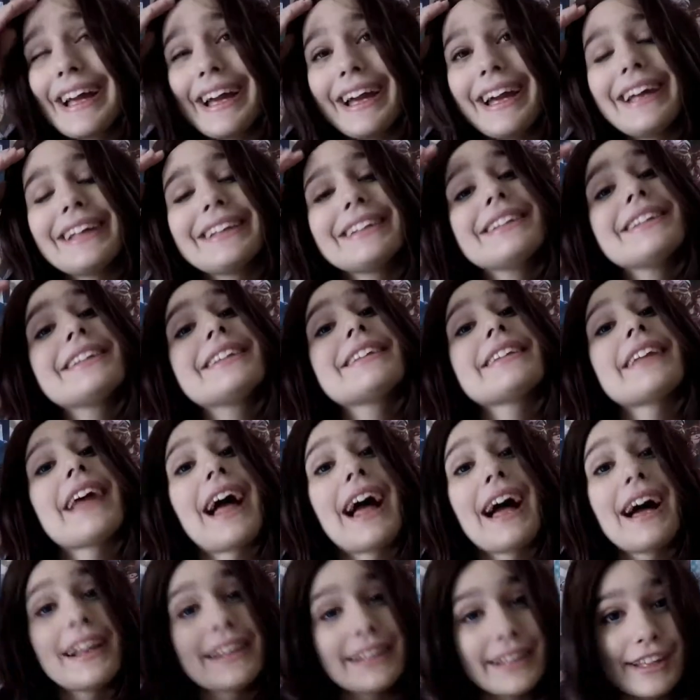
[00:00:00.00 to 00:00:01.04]
And
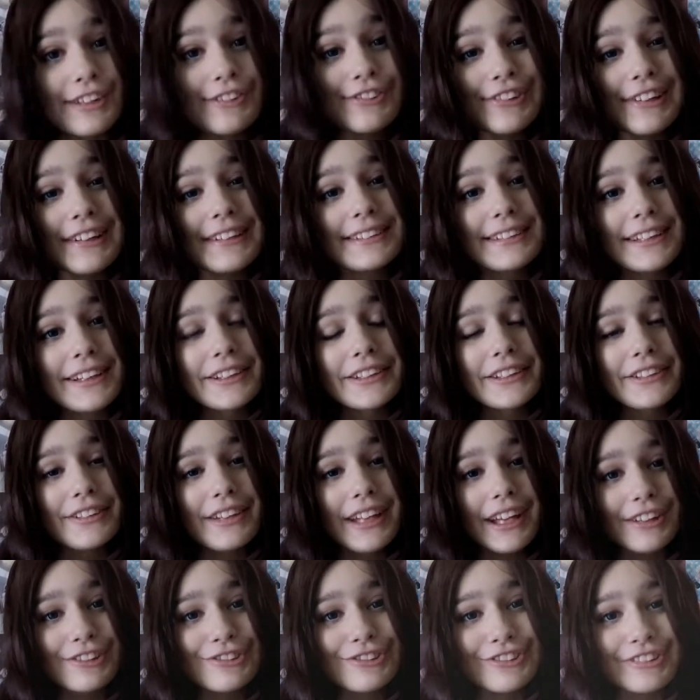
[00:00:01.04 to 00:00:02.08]
I guess I'll talk to you
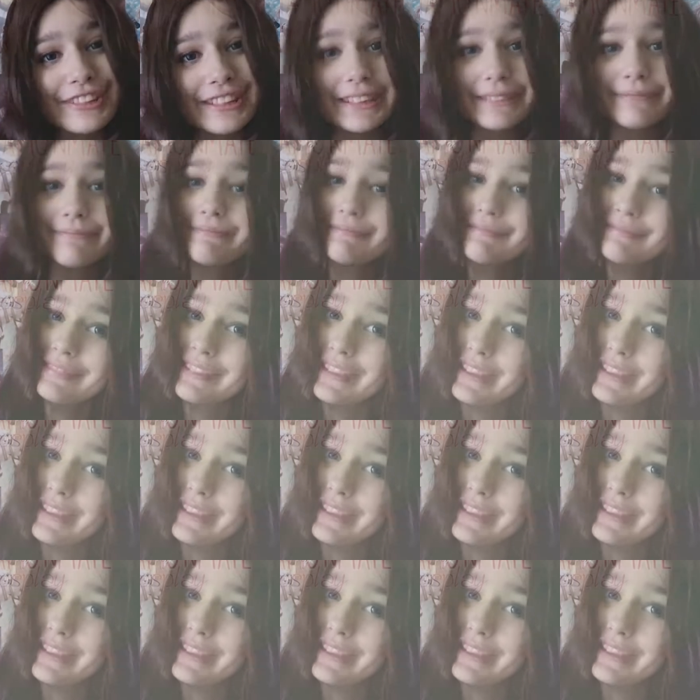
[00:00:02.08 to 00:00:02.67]
next time.